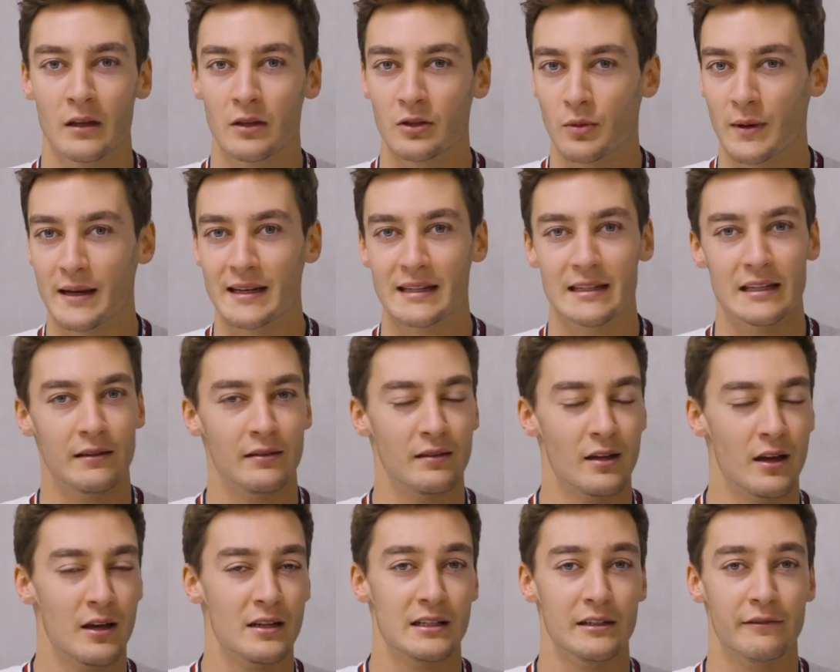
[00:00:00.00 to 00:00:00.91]
20,
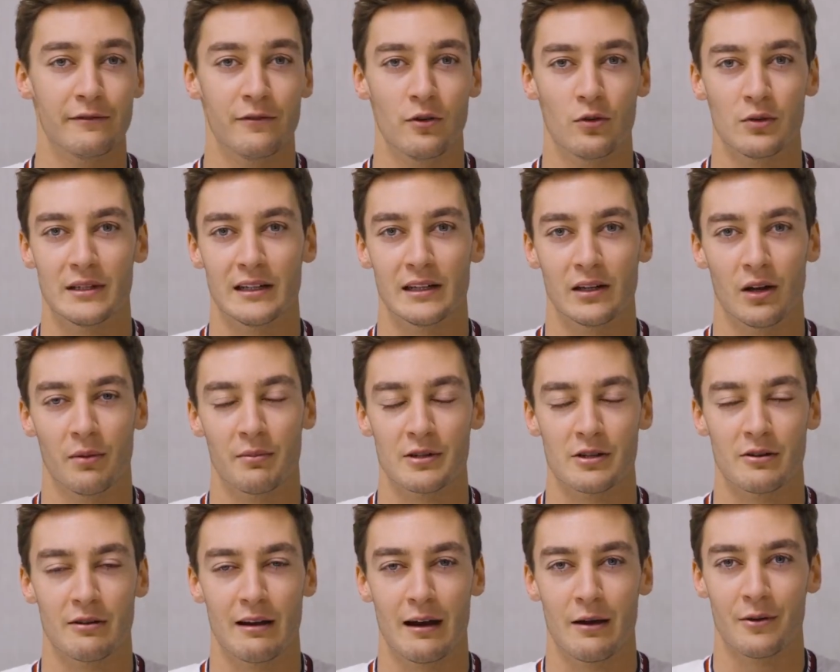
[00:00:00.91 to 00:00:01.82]
30, 40
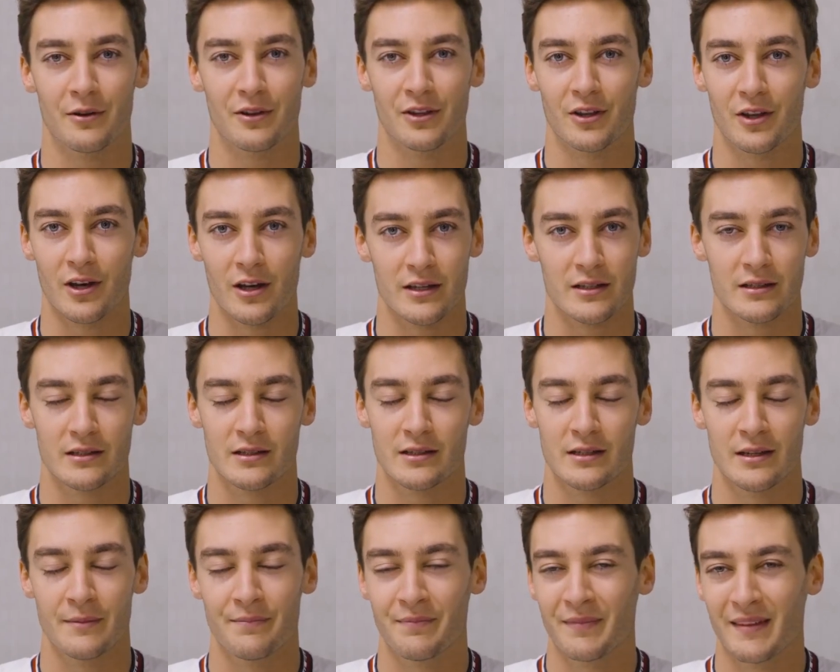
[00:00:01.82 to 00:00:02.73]
km/h
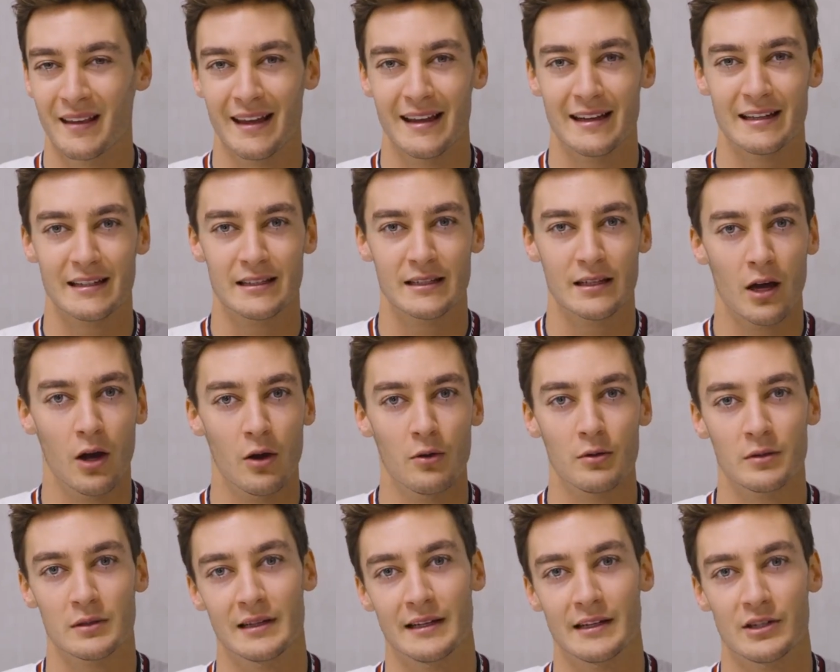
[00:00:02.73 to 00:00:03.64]
gusts, it
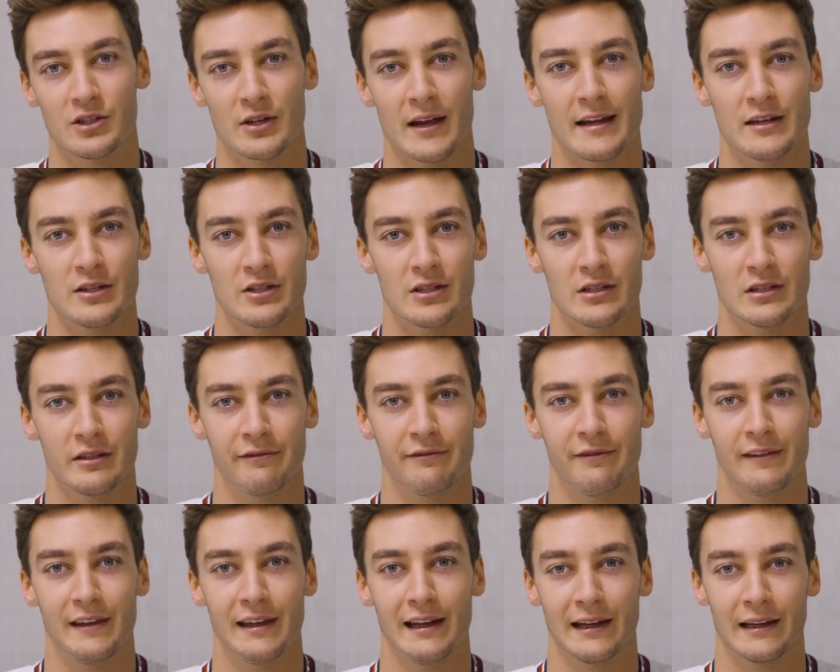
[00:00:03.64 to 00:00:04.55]
totally changes the
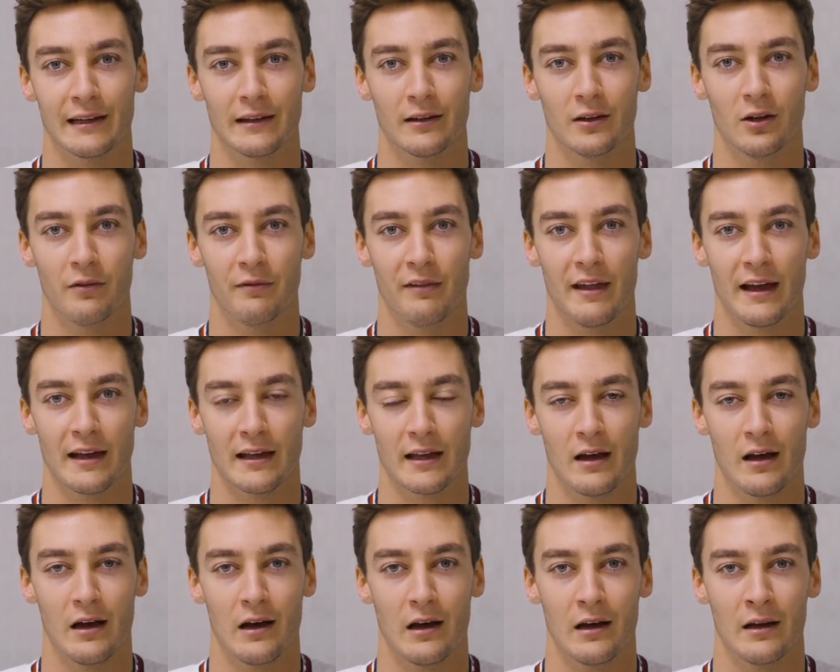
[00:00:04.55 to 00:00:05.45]
feeling of that
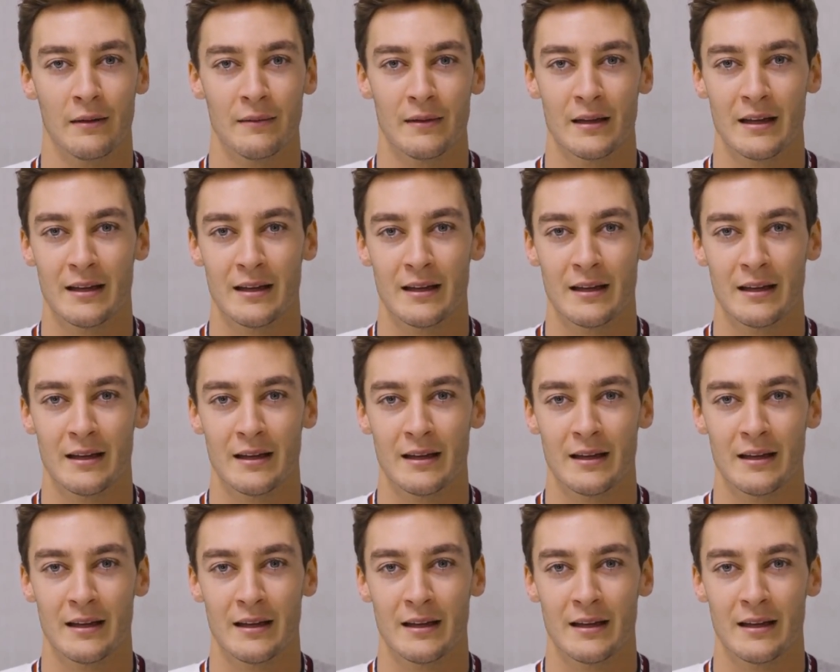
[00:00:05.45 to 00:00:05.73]
car.